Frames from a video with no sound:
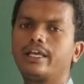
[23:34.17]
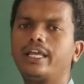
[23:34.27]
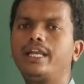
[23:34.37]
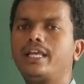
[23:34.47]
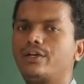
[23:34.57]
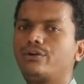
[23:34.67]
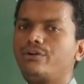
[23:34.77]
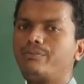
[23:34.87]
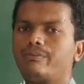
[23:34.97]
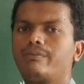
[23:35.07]
in a
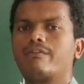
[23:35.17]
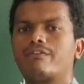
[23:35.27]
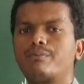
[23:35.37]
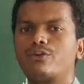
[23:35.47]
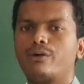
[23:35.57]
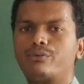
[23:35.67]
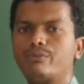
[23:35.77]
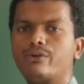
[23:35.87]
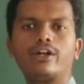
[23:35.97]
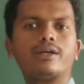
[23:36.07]
group from top to
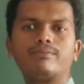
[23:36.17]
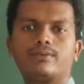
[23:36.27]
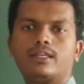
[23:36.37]
bottom